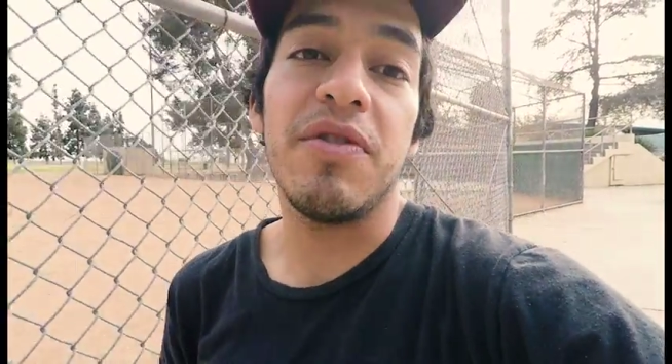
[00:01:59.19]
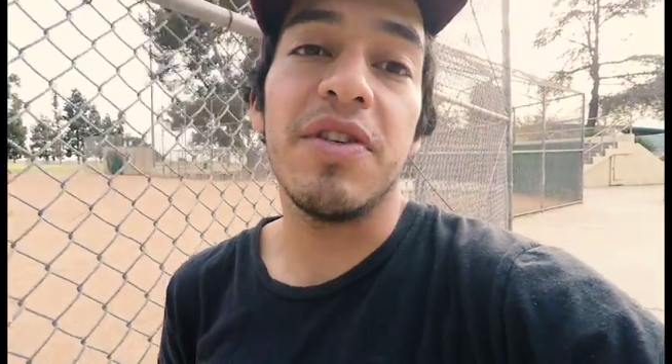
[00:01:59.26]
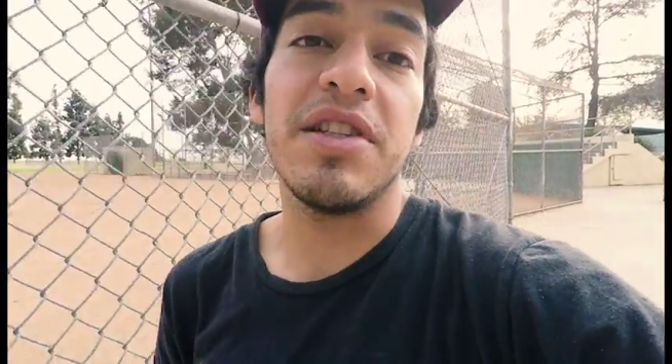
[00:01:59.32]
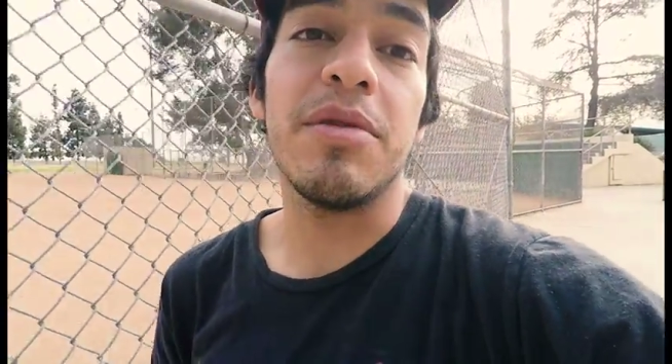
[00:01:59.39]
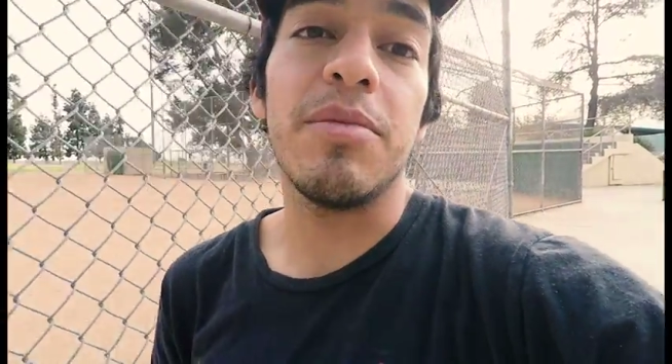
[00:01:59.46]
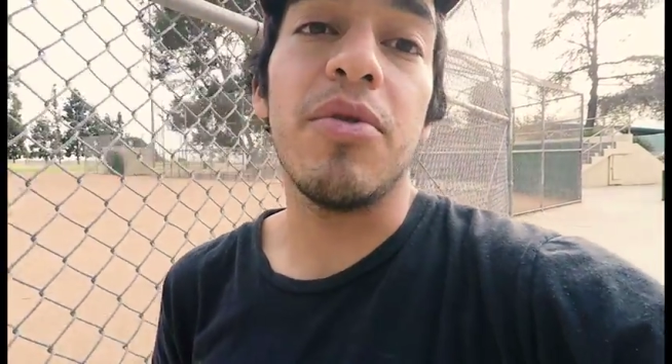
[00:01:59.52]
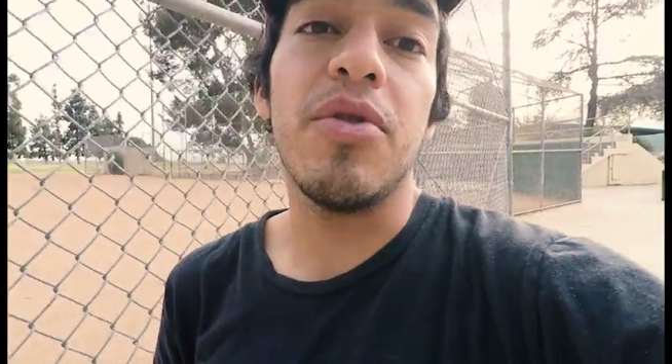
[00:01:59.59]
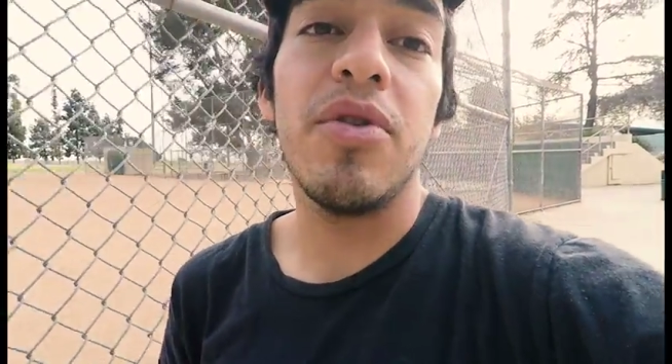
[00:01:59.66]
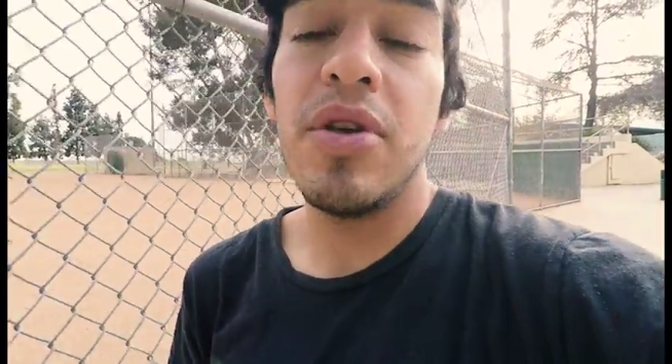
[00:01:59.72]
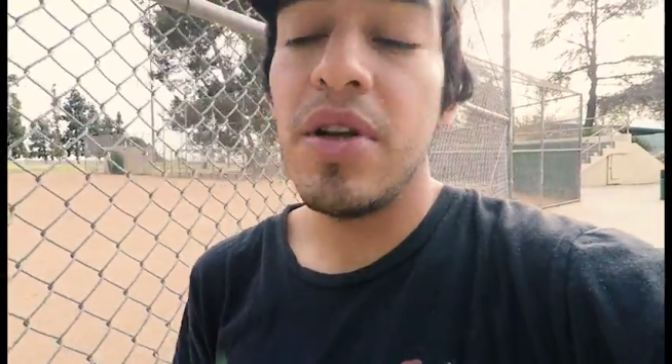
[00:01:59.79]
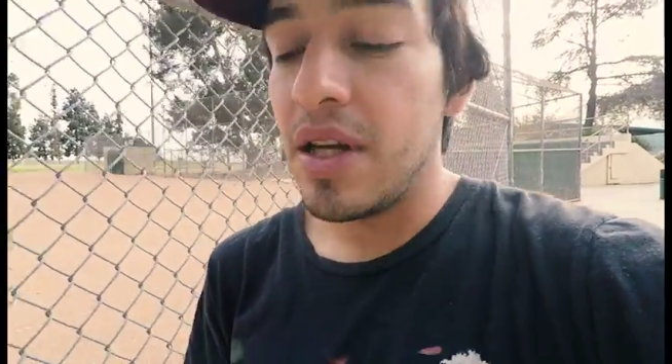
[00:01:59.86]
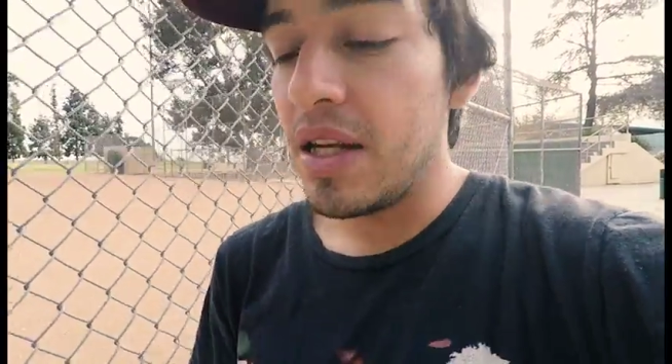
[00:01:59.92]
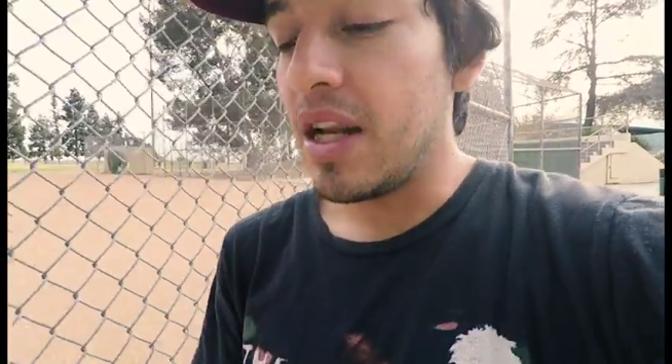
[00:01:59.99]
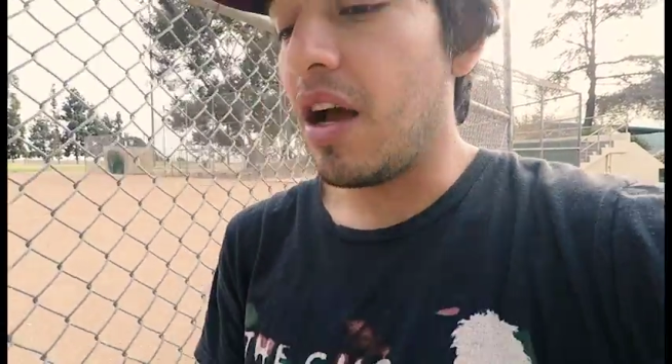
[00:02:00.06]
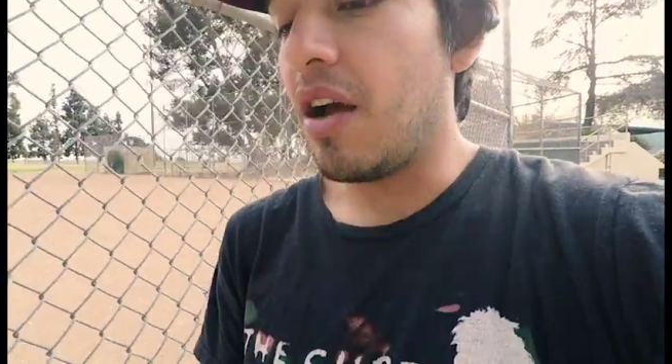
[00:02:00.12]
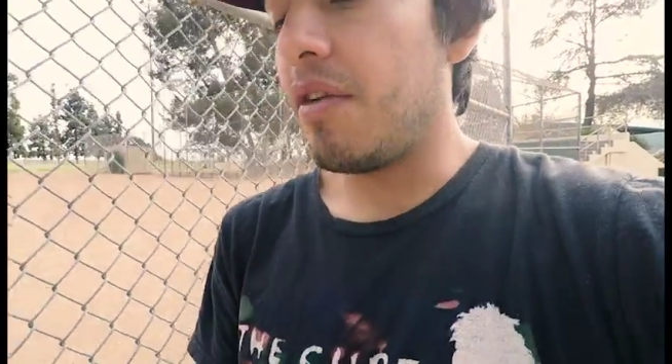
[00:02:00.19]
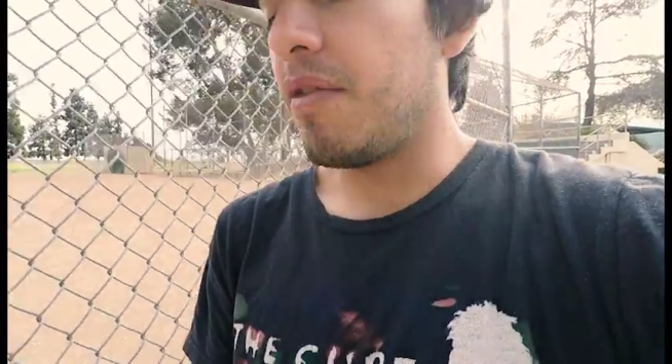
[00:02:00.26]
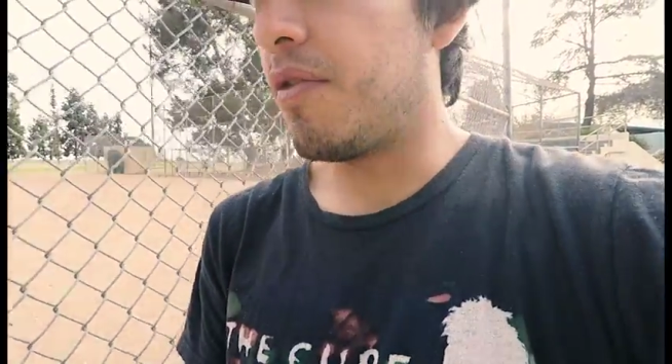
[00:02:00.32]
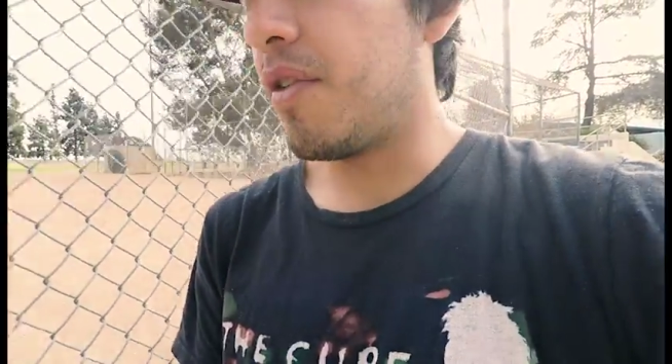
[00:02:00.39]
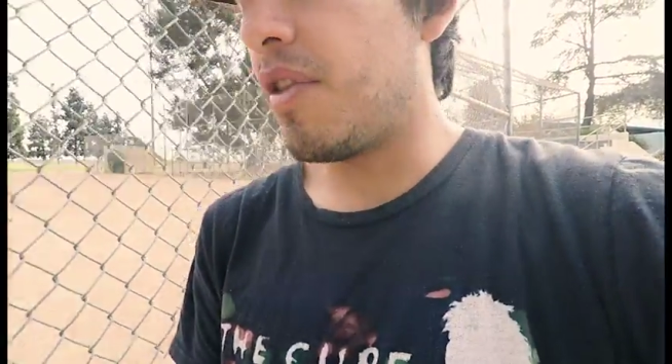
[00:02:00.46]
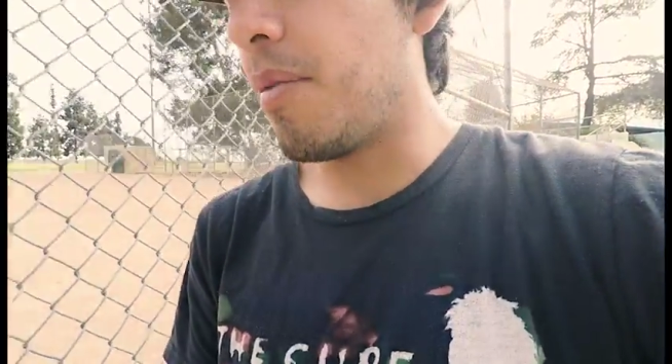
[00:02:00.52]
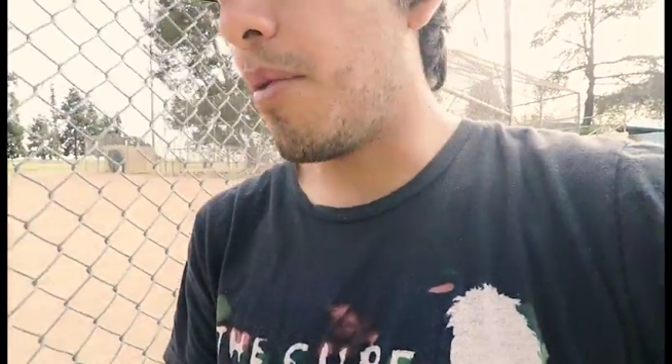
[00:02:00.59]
visible. Now, for the